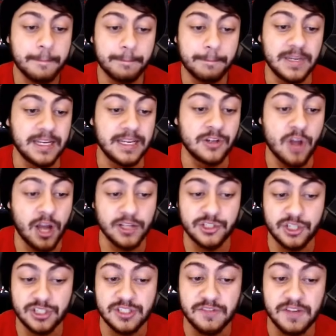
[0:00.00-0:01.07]
meaning not
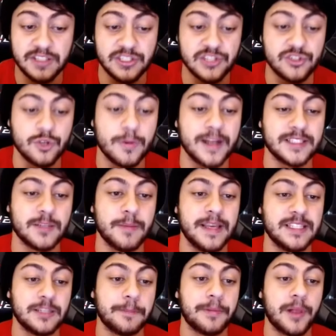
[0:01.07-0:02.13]
just Ivica Zubats and
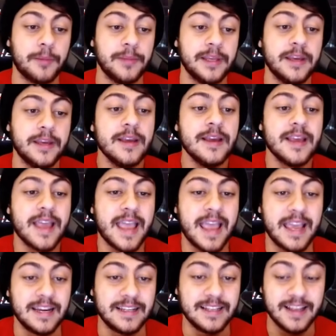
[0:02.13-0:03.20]
Mason Plumlee,
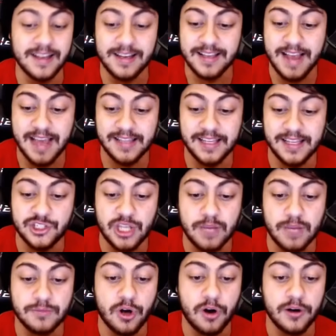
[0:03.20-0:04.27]
and a guy like
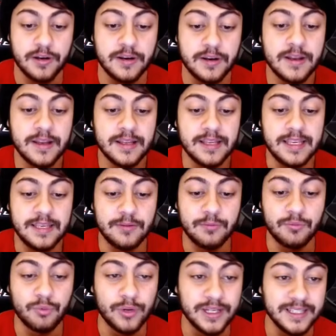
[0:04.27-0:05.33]
James Harden, he
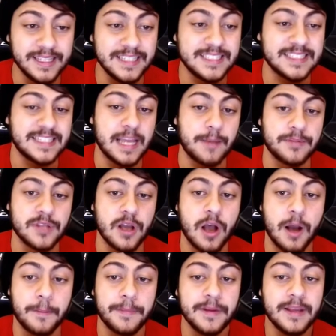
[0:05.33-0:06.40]
really stepped
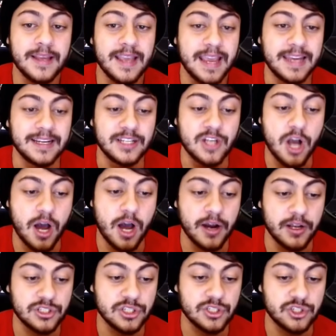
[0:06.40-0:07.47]
up and got
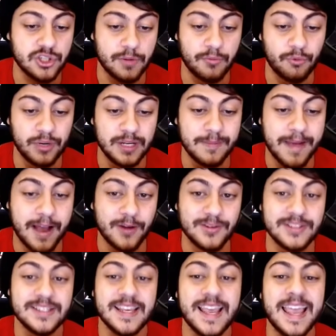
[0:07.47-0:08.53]
us some
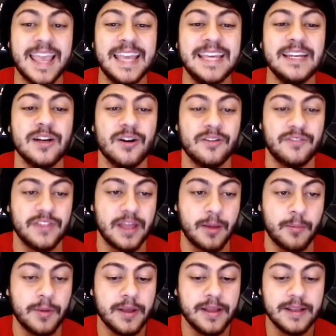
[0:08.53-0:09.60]
rebounds. 8 of
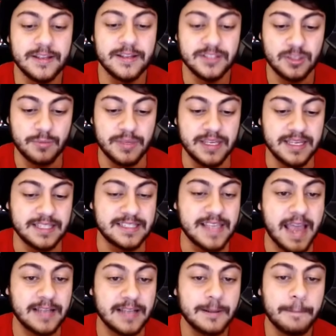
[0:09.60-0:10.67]
them to be
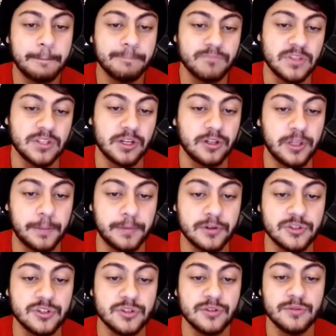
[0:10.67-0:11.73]
exact. And the
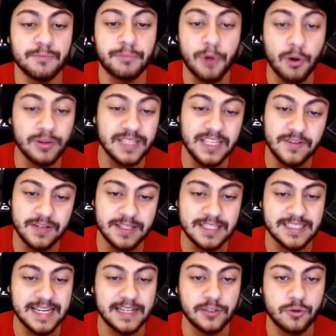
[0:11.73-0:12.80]
Clippers broke even in
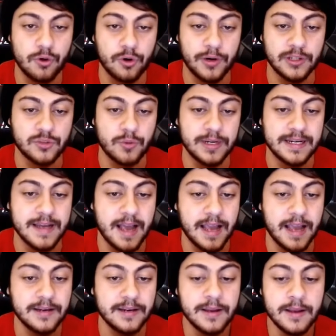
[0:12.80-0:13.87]
the second quarter at
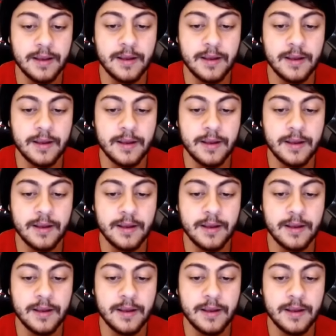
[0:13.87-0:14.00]
29,